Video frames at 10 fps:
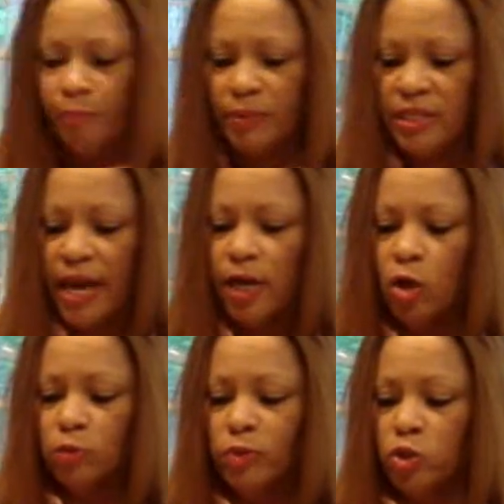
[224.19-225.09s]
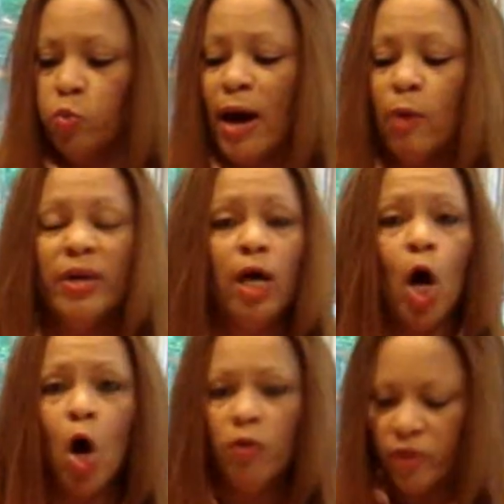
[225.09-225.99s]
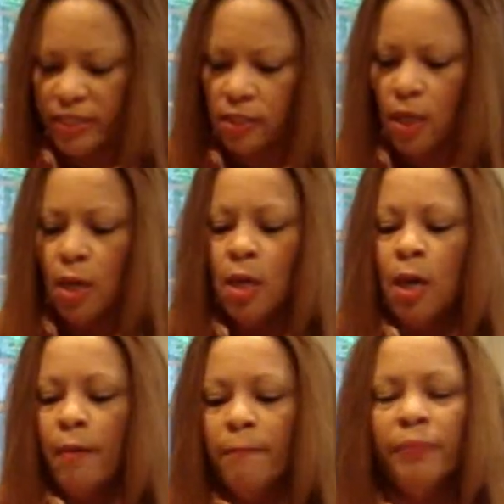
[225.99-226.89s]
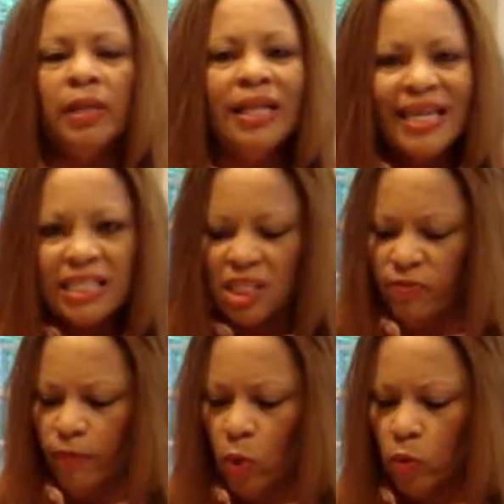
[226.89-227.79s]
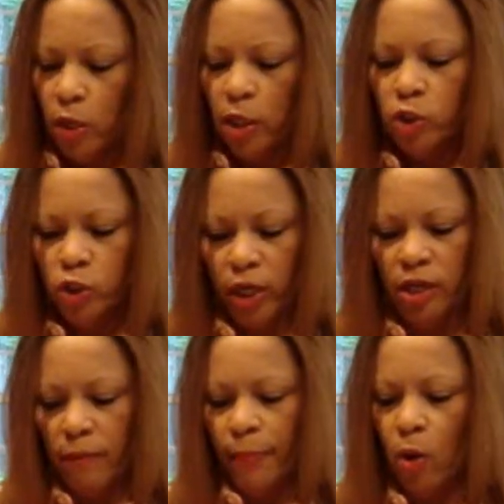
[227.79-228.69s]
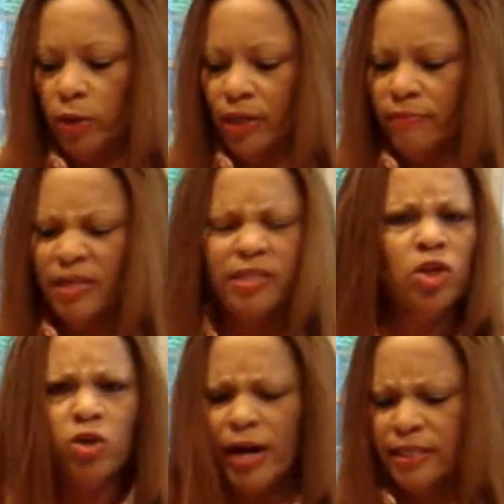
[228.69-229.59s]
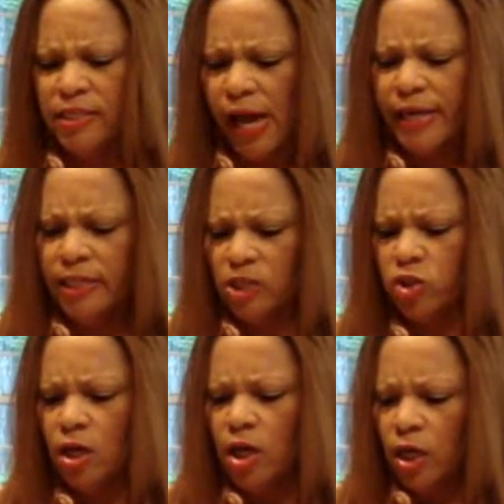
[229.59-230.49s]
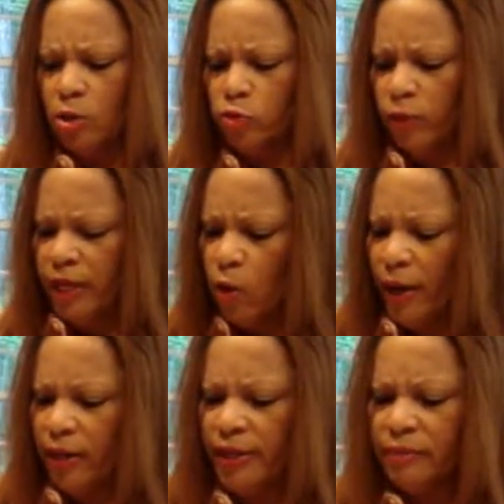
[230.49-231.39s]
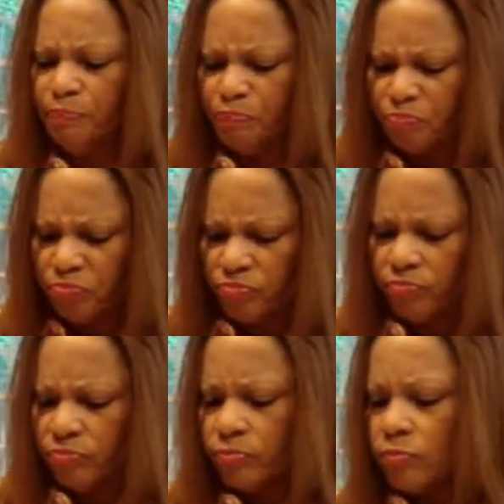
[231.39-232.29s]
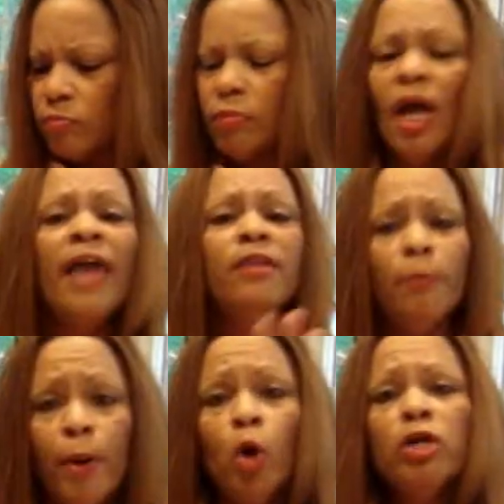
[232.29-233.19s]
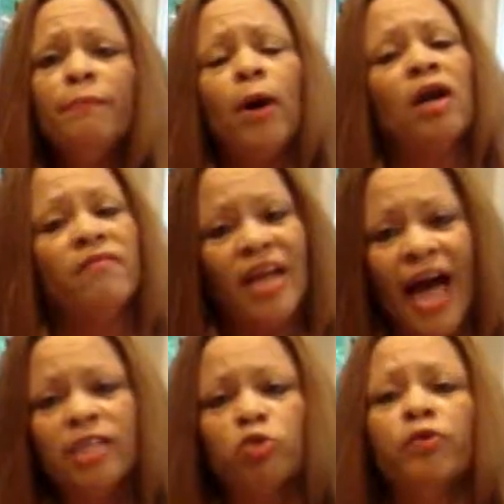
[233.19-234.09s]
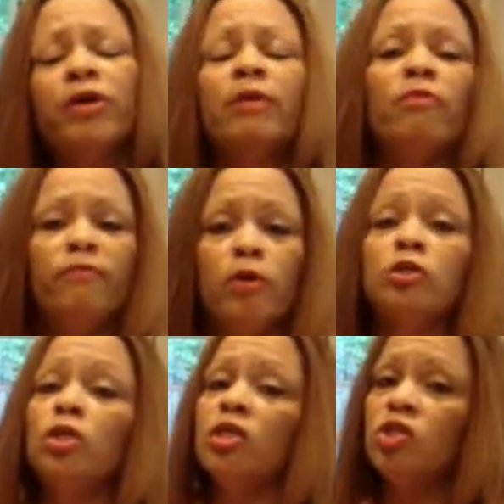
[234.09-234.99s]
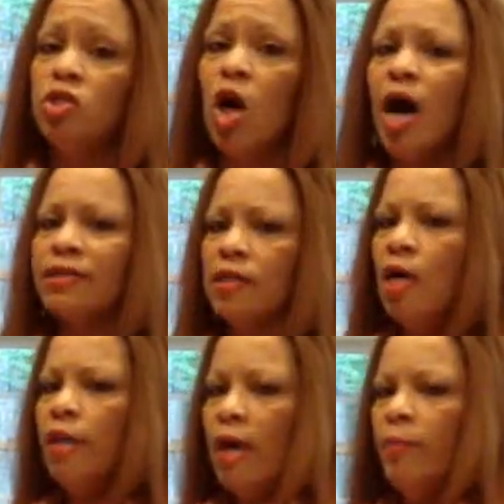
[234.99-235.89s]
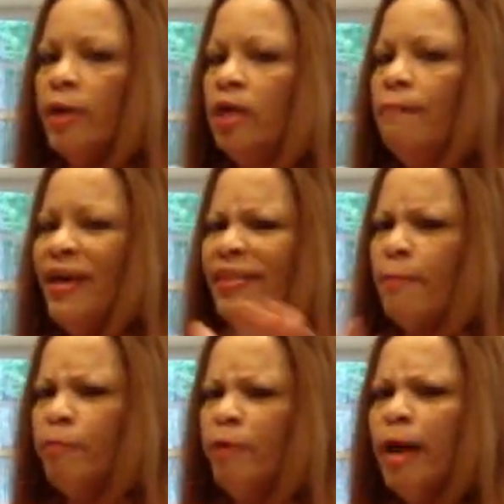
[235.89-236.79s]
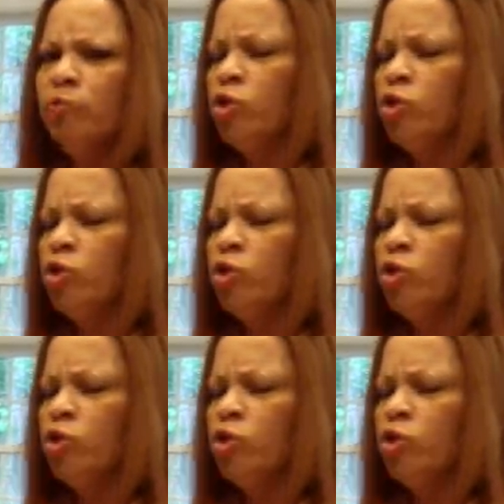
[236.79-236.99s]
potatoes, which is why we call this blissful chicken Napoleon. It's a great side dish. Goes really quickly. And the Napoleon part of it actually refers to the sauce that we're going to make, that brown